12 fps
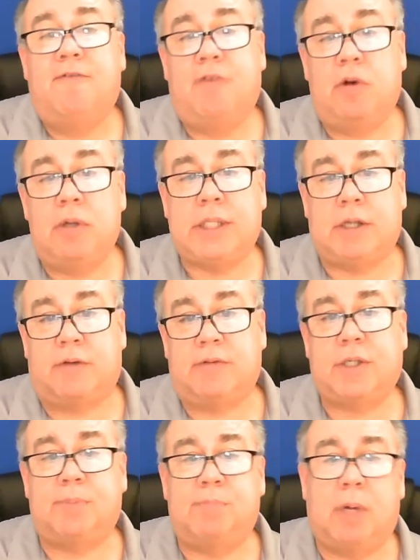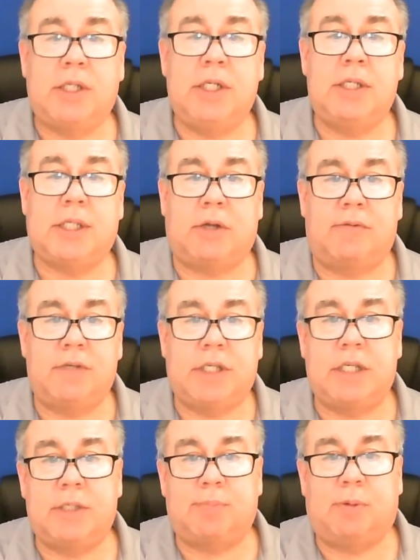Full service merchant
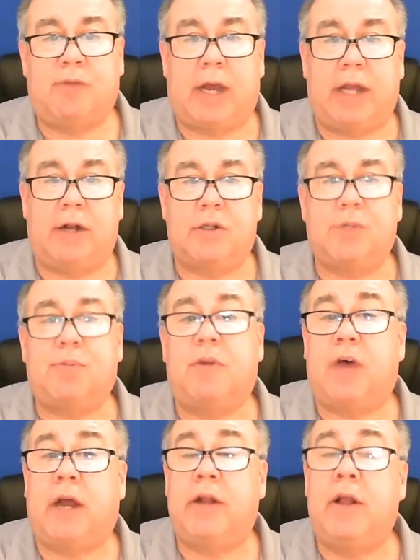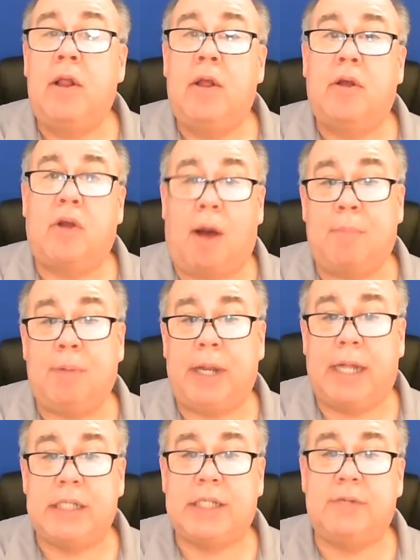services providers provide
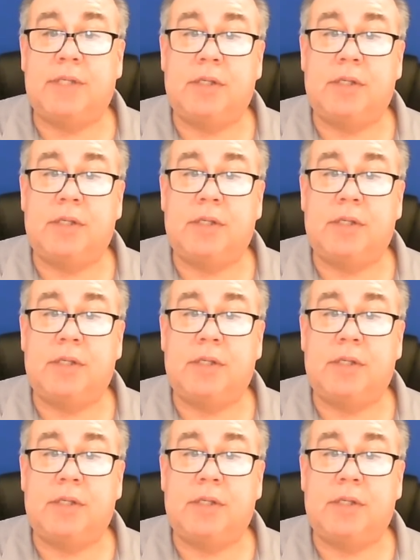comprehensive